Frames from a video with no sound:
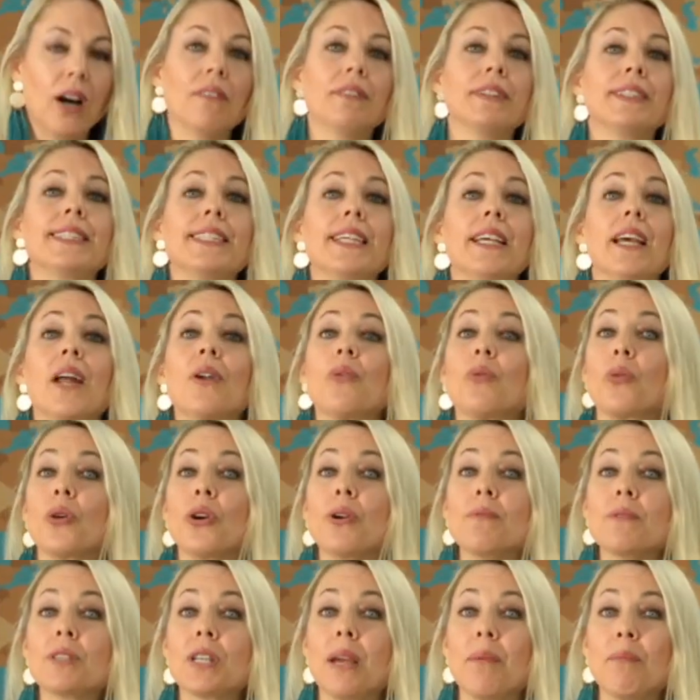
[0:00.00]
Obviously at
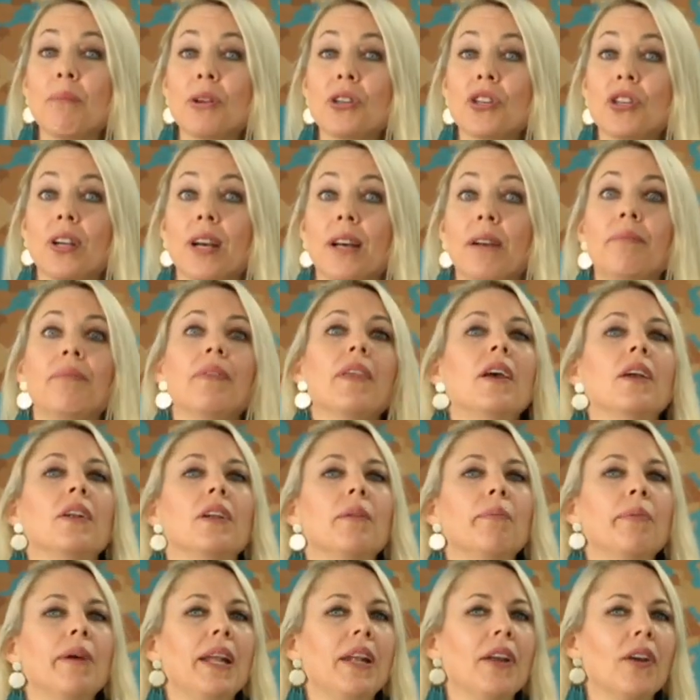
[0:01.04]
room temperature,
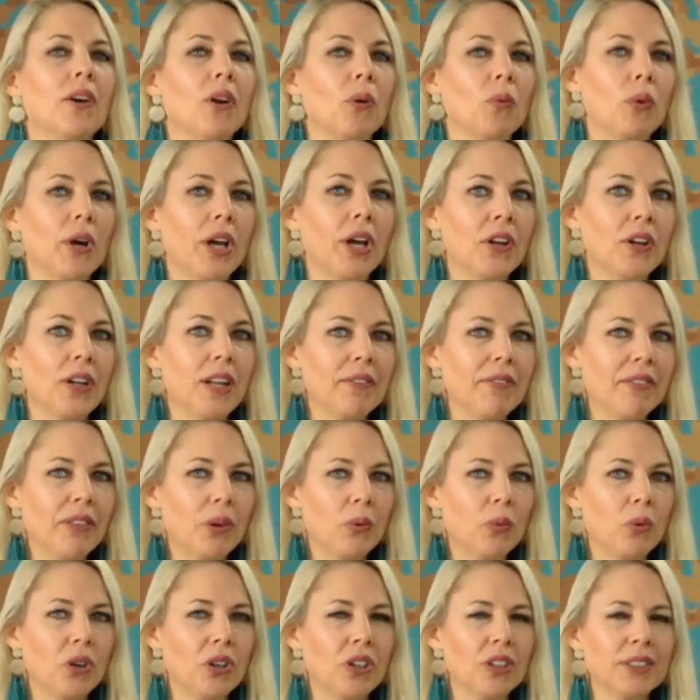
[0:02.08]
depending on where you live in
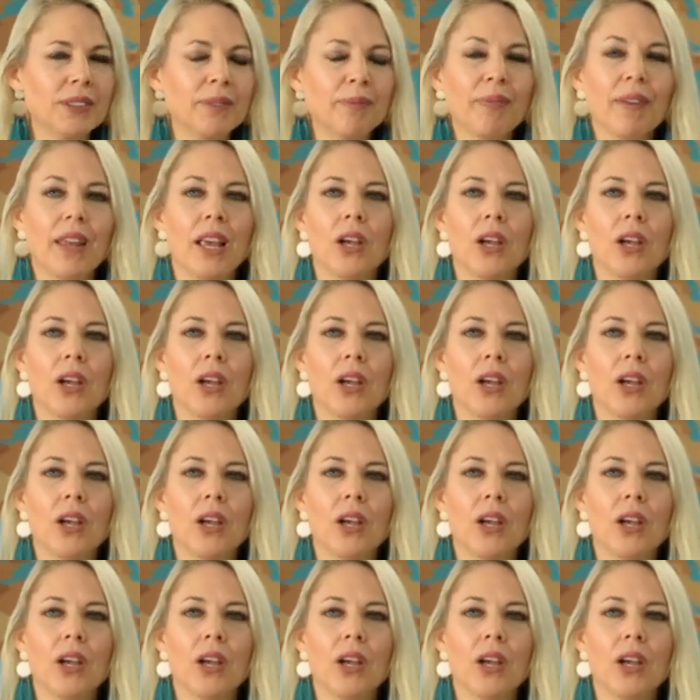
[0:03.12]
the world,